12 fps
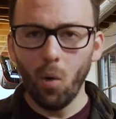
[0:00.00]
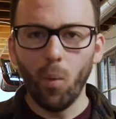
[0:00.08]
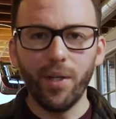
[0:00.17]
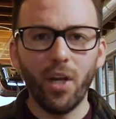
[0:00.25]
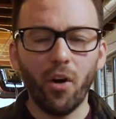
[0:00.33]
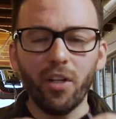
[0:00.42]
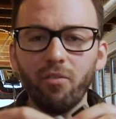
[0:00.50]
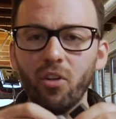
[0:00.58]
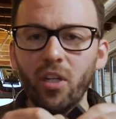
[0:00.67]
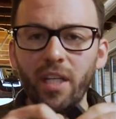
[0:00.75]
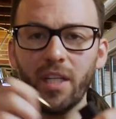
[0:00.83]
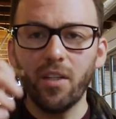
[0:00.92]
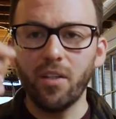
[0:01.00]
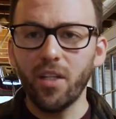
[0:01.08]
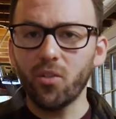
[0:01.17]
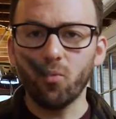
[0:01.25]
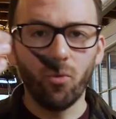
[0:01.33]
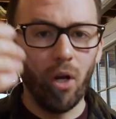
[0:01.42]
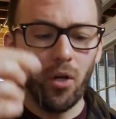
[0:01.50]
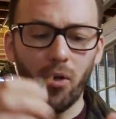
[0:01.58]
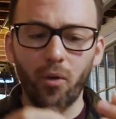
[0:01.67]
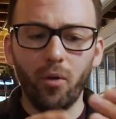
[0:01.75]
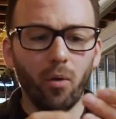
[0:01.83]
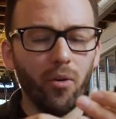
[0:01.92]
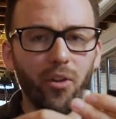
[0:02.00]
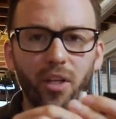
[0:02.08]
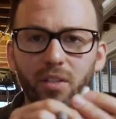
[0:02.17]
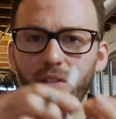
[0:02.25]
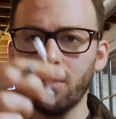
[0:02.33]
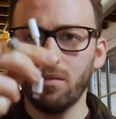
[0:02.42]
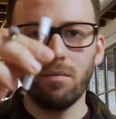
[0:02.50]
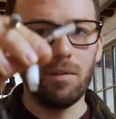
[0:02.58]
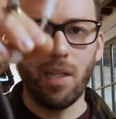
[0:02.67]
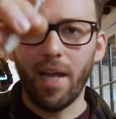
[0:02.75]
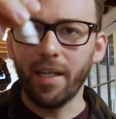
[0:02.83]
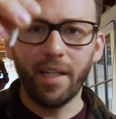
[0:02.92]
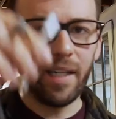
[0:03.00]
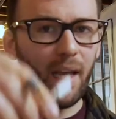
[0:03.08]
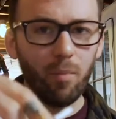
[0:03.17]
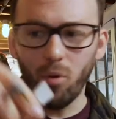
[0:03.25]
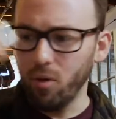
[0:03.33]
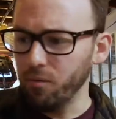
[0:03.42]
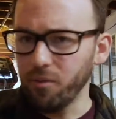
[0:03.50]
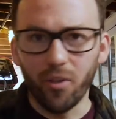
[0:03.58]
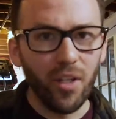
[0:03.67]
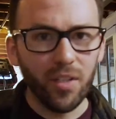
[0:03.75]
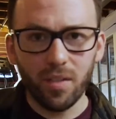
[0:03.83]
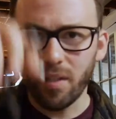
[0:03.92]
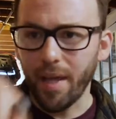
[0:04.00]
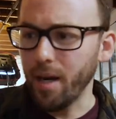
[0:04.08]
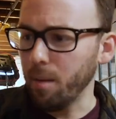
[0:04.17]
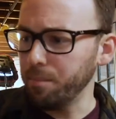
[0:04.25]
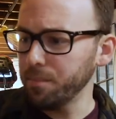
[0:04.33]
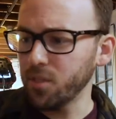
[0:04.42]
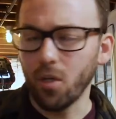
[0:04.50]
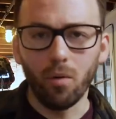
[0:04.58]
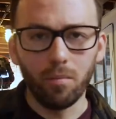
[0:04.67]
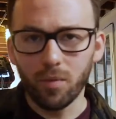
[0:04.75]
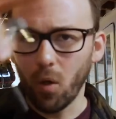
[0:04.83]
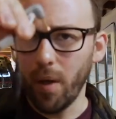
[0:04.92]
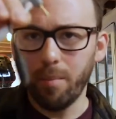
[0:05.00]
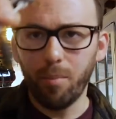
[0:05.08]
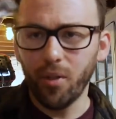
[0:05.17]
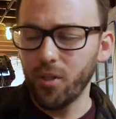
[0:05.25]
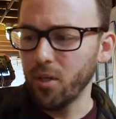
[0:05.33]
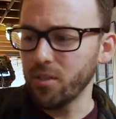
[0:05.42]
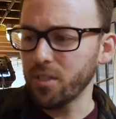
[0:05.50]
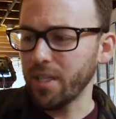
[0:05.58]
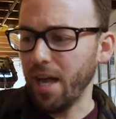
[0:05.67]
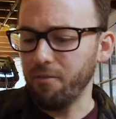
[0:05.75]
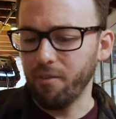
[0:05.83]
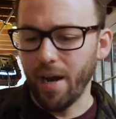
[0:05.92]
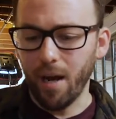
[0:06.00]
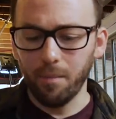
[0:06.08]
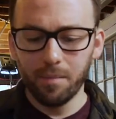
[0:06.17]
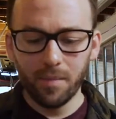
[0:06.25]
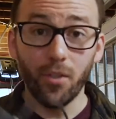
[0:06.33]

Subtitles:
We don't even need this Røde or this lightning cable for this setup. So go ahead and put those aside for now.